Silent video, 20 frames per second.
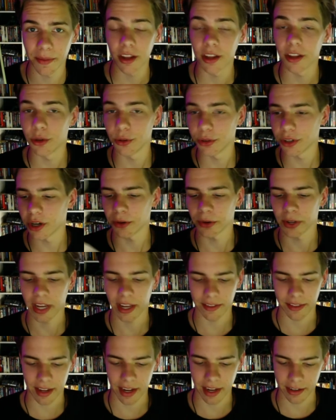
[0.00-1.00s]
You don't
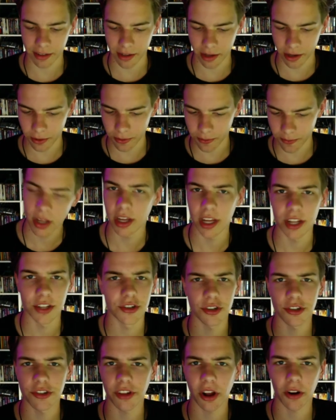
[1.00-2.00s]
get that though. It
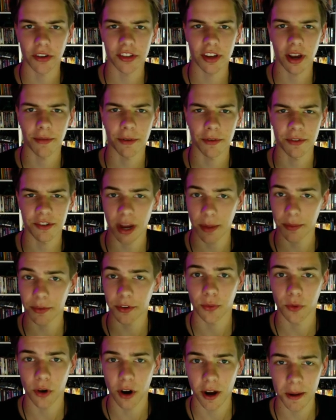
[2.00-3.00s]
just starts off with
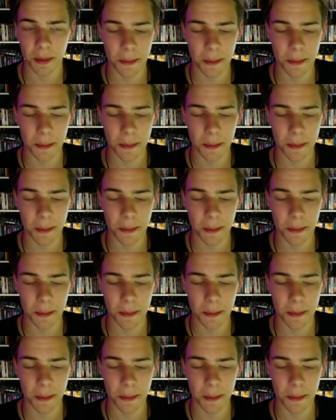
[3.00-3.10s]
chapter 1